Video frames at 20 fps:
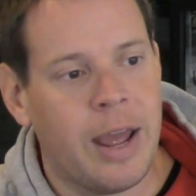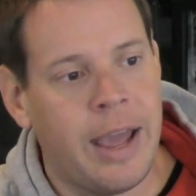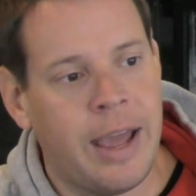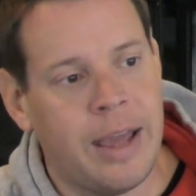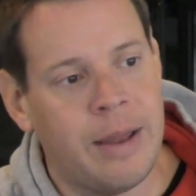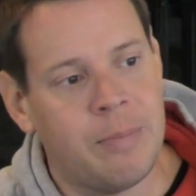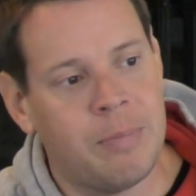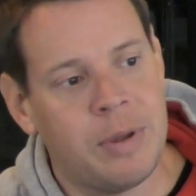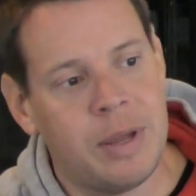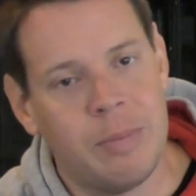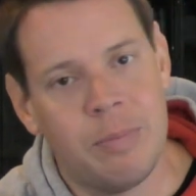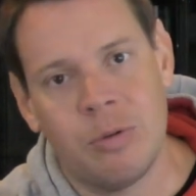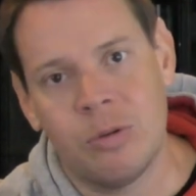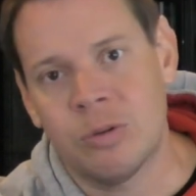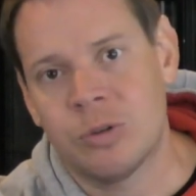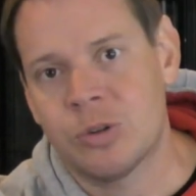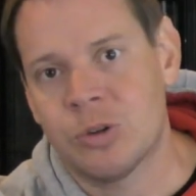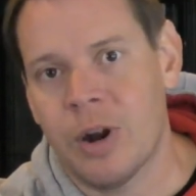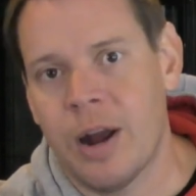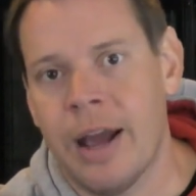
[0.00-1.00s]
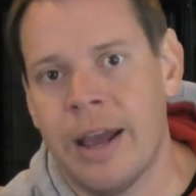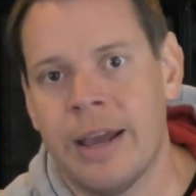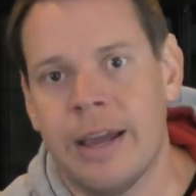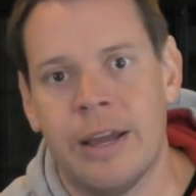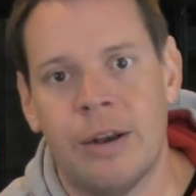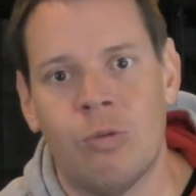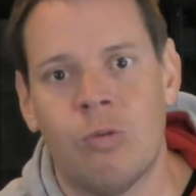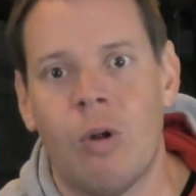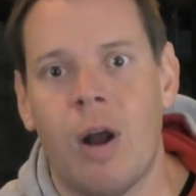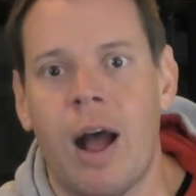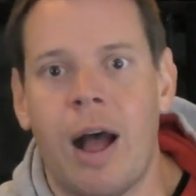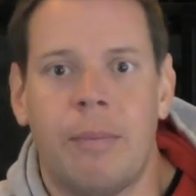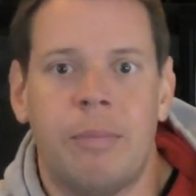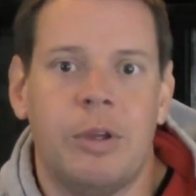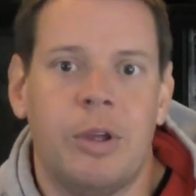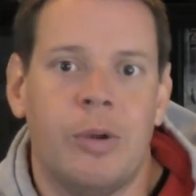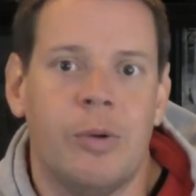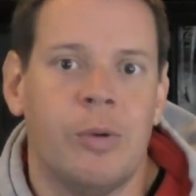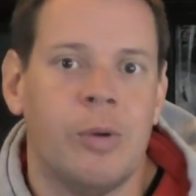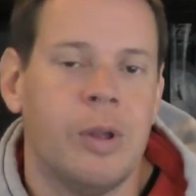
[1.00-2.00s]
and people try and rob
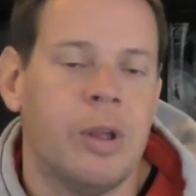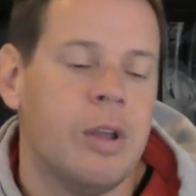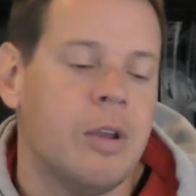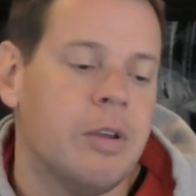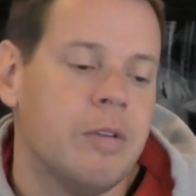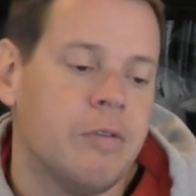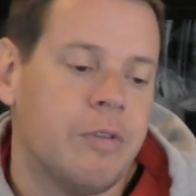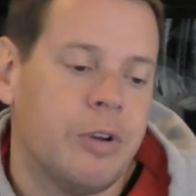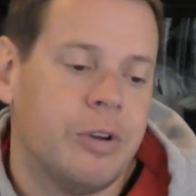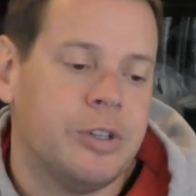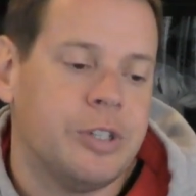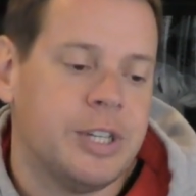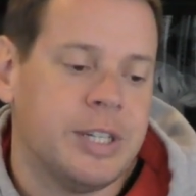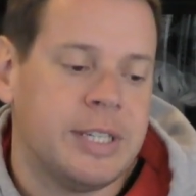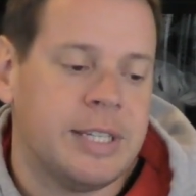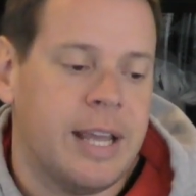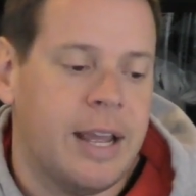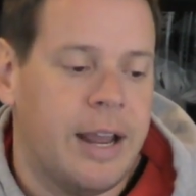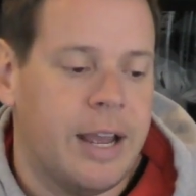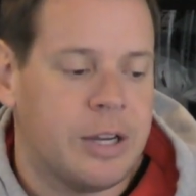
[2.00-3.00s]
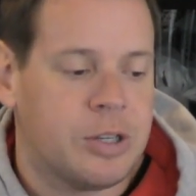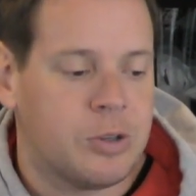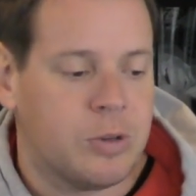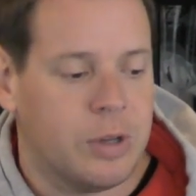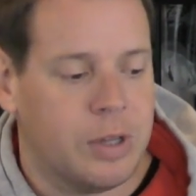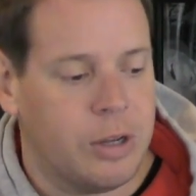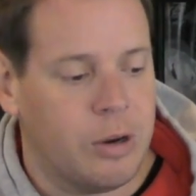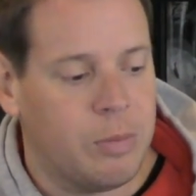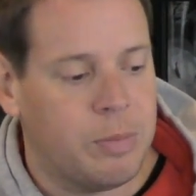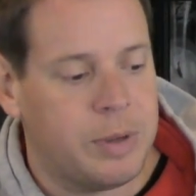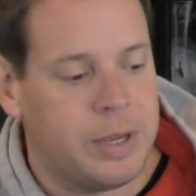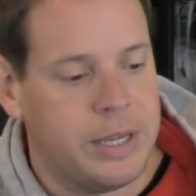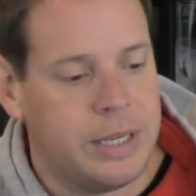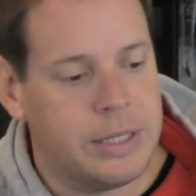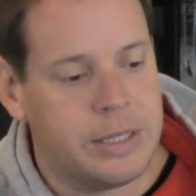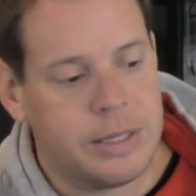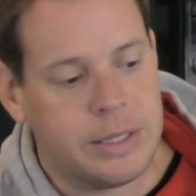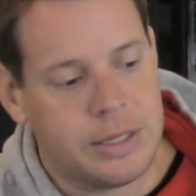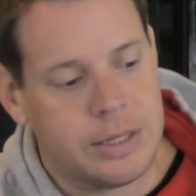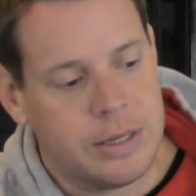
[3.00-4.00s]
you for just that extra little
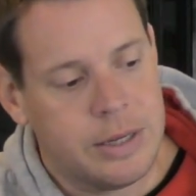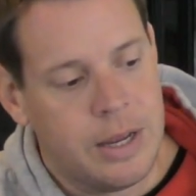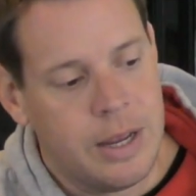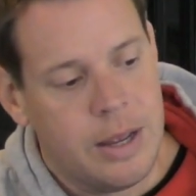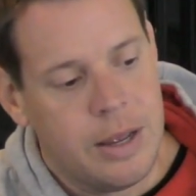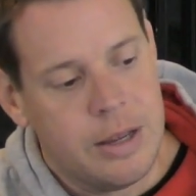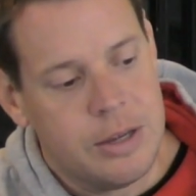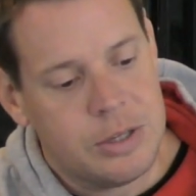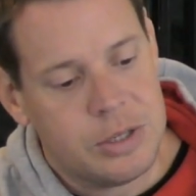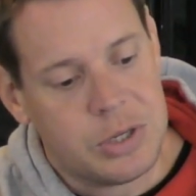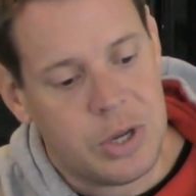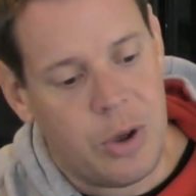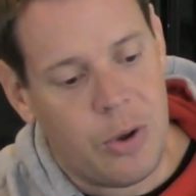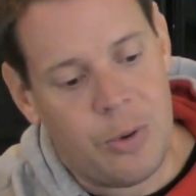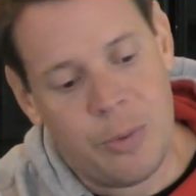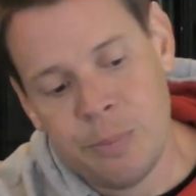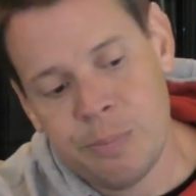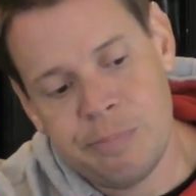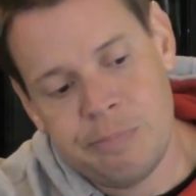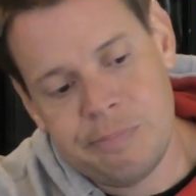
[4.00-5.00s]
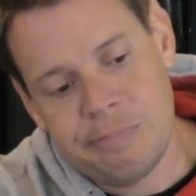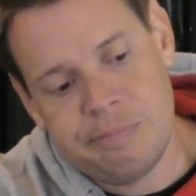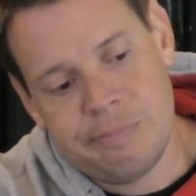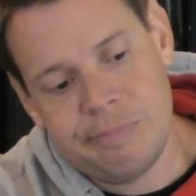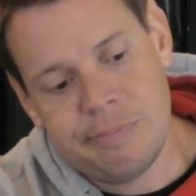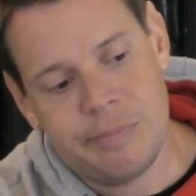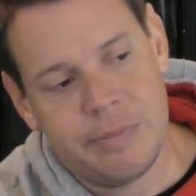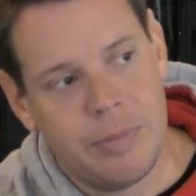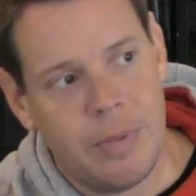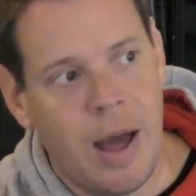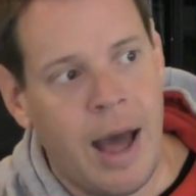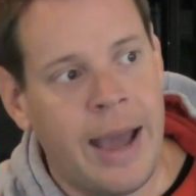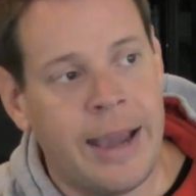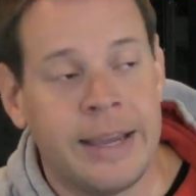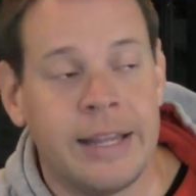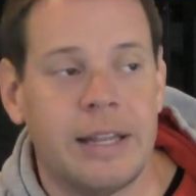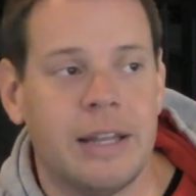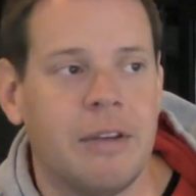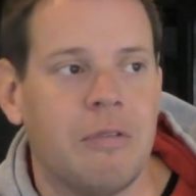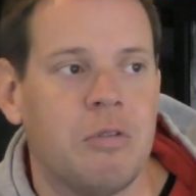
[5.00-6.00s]
piece. So I
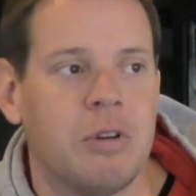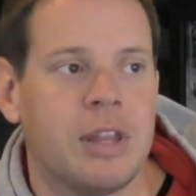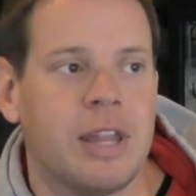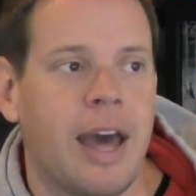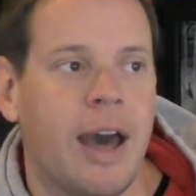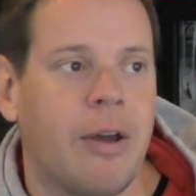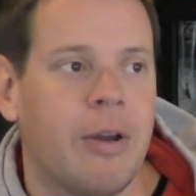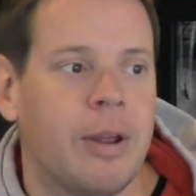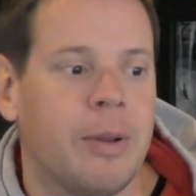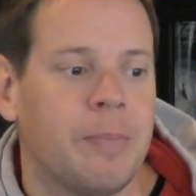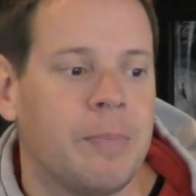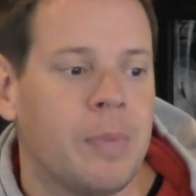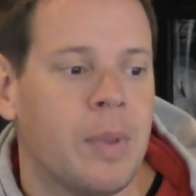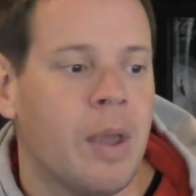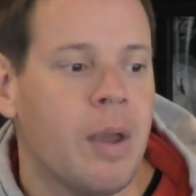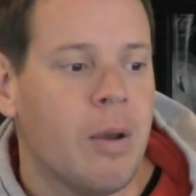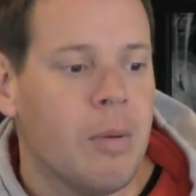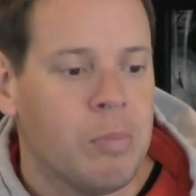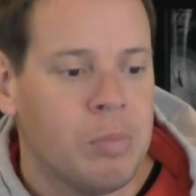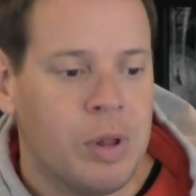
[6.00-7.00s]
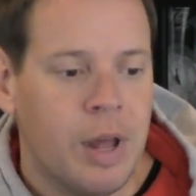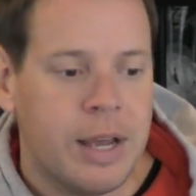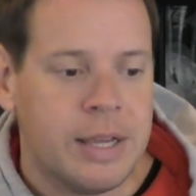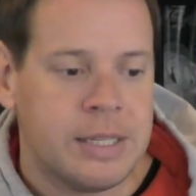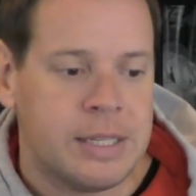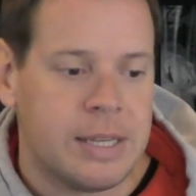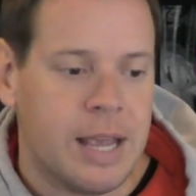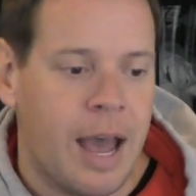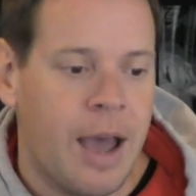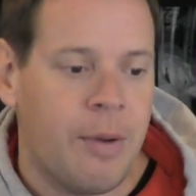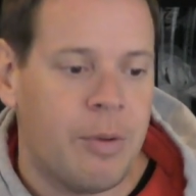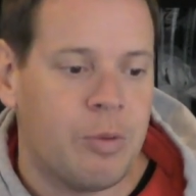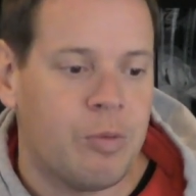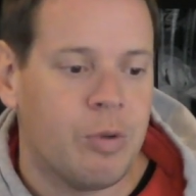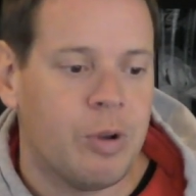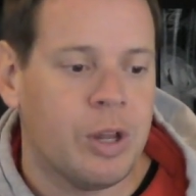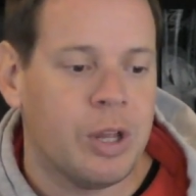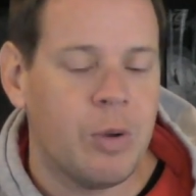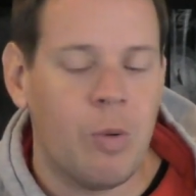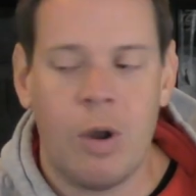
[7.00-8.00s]
can live without it. Plus, I would
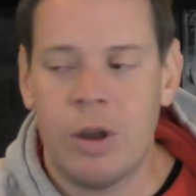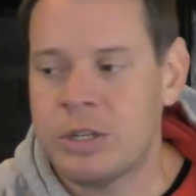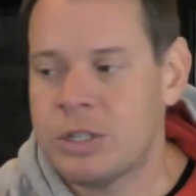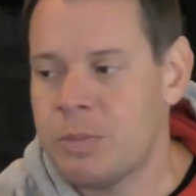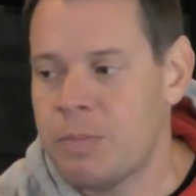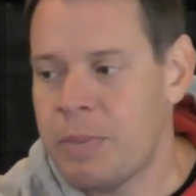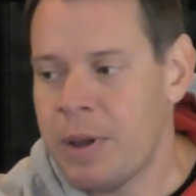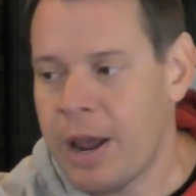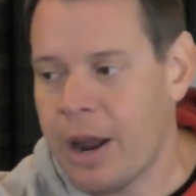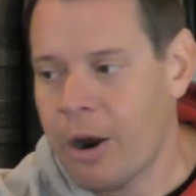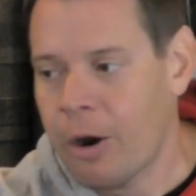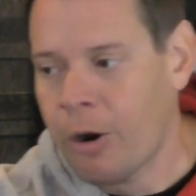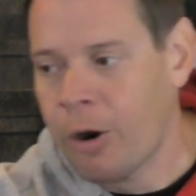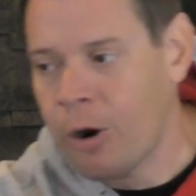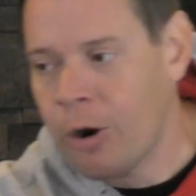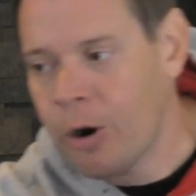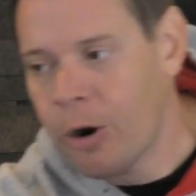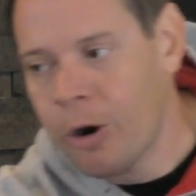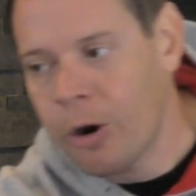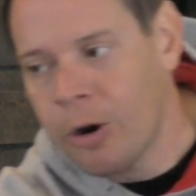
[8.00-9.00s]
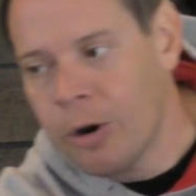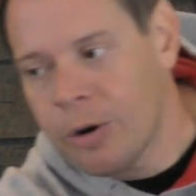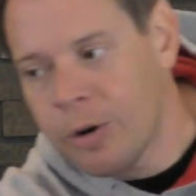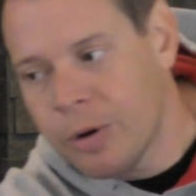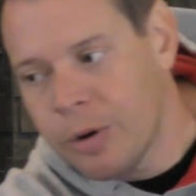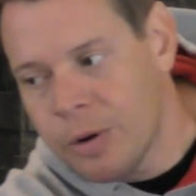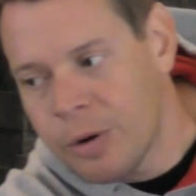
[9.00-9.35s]
really want to pair her